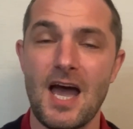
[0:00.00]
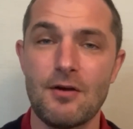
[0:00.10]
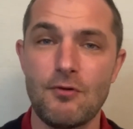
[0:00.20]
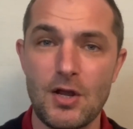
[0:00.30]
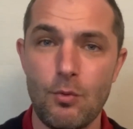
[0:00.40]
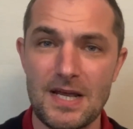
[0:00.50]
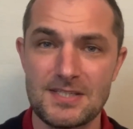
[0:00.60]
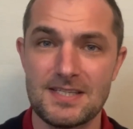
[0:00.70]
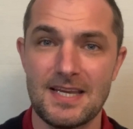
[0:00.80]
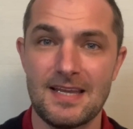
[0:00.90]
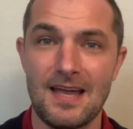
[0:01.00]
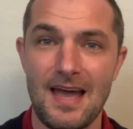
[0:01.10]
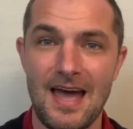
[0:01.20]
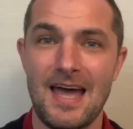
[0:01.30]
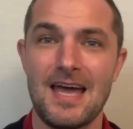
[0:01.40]
and requesting
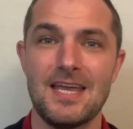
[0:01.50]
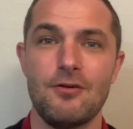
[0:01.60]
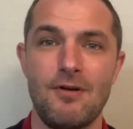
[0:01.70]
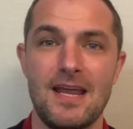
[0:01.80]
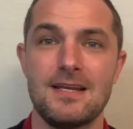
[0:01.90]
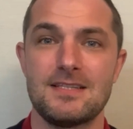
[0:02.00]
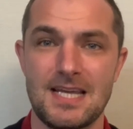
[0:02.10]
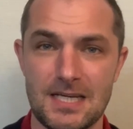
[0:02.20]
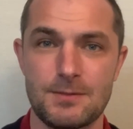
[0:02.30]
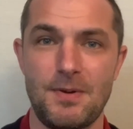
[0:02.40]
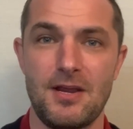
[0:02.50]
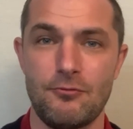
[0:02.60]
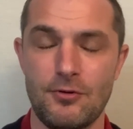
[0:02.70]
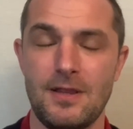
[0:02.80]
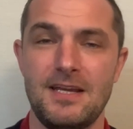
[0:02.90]
a higher rate
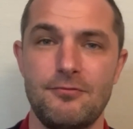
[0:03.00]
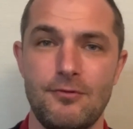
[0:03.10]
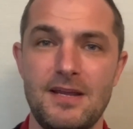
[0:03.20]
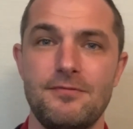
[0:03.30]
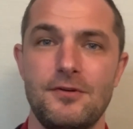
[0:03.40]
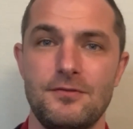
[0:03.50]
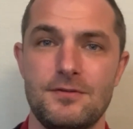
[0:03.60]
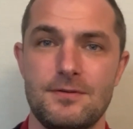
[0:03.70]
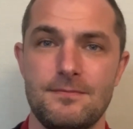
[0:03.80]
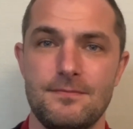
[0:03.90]
taxpayer relief refund.